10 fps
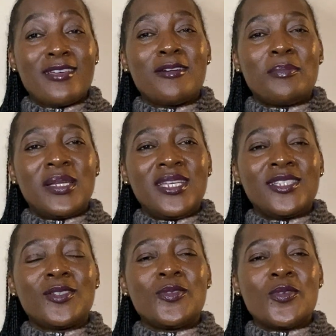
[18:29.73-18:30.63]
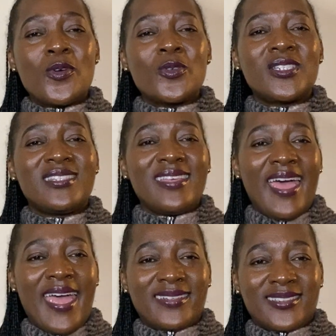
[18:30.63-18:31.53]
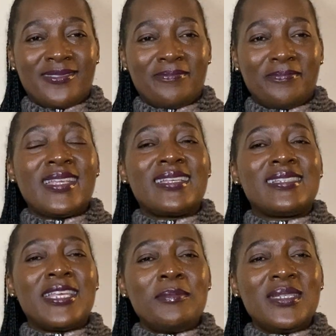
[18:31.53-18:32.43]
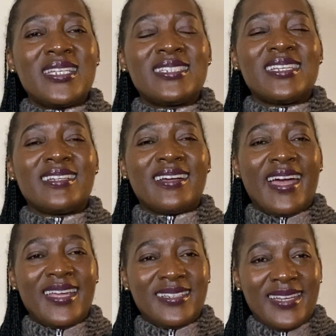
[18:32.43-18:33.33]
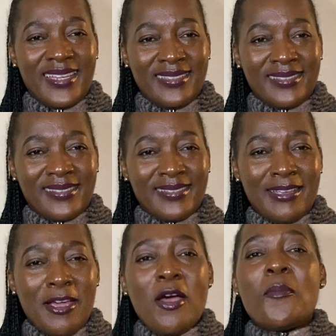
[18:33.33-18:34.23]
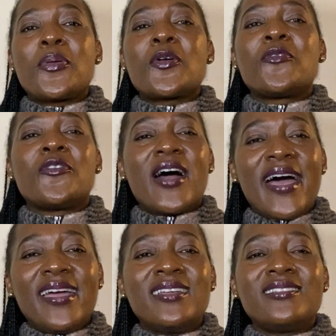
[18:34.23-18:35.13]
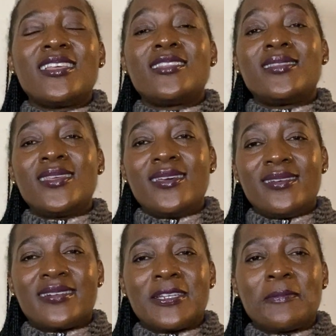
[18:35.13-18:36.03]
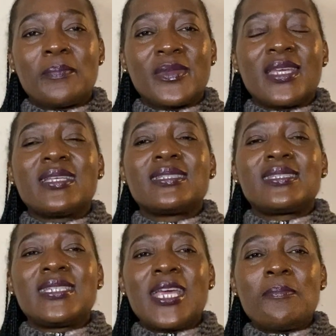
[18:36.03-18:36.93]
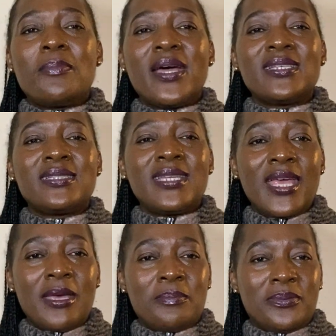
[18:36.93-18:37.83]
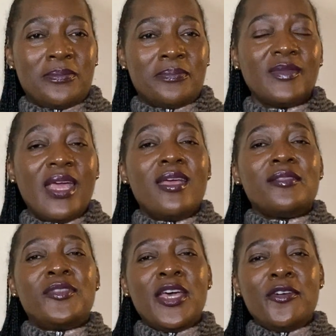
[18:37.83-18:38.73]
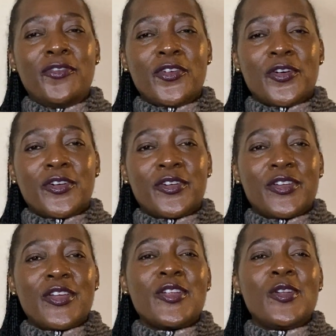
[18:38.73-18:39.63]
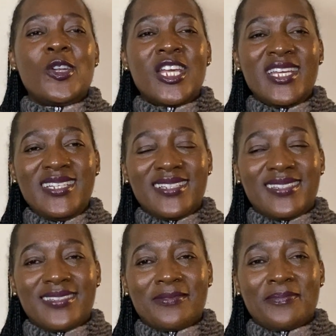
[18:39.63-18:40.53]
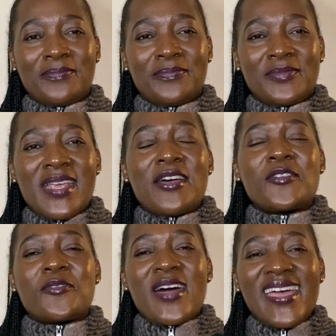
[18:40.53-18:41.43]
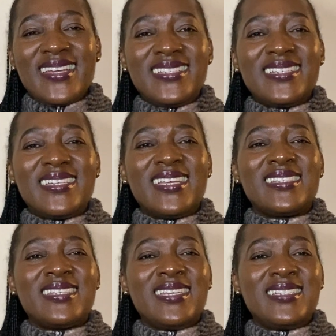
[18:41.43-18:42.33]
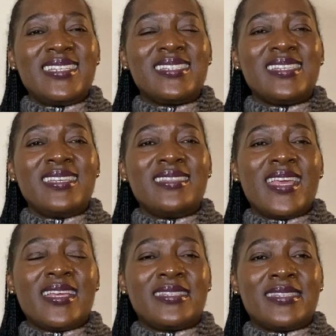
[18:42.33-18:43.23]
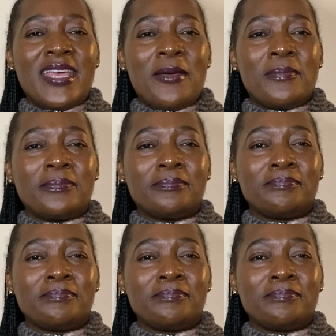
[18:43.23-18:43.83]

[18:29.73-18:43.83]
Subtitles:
Please note that the examination guidelines provide the theory step by step. Therefore, learn it, write it as it is in the exam